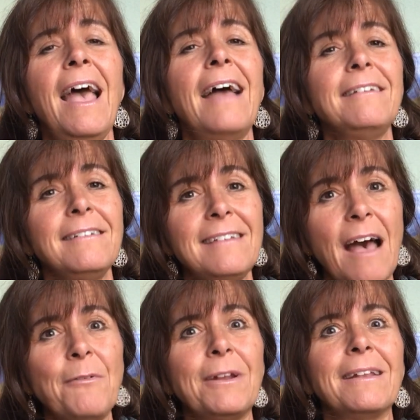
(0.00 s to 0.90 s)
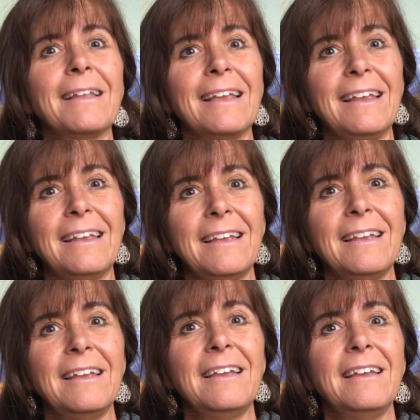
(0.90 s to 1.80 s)
And undoubtedly,
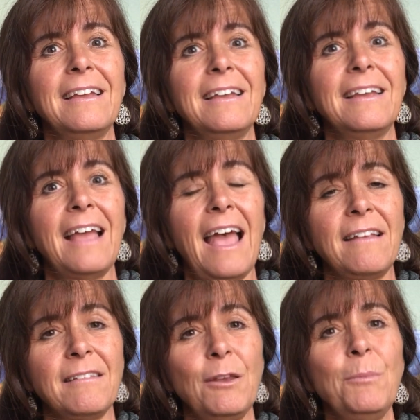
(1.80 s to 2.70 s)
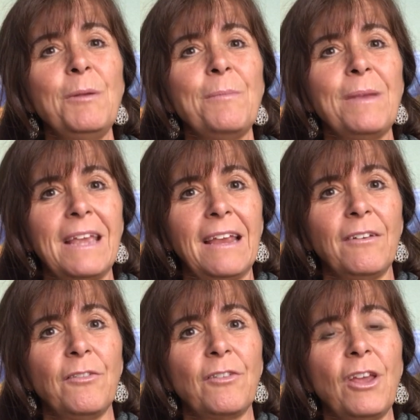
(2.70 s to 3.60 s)
as human
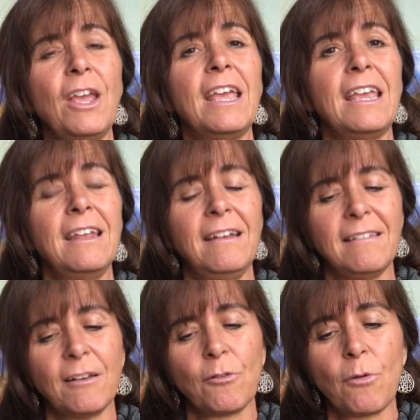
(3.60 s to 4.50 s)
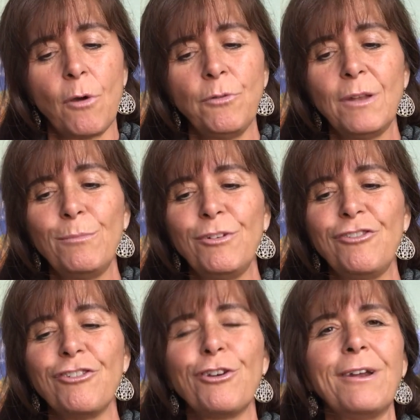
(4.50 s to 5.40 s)
beings, it is a growth in
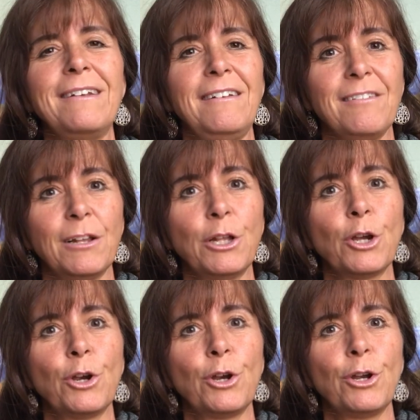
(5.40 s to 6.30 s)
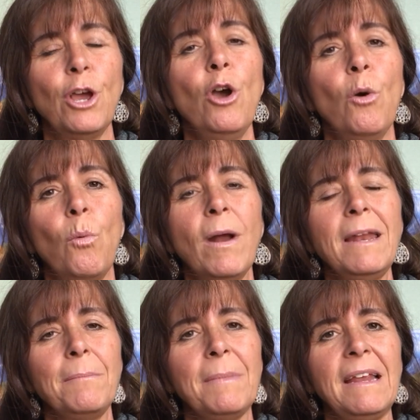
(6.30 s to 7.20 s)
maturity to learn what
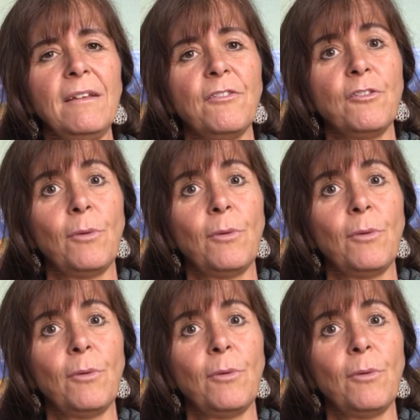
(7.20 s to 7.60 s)
it means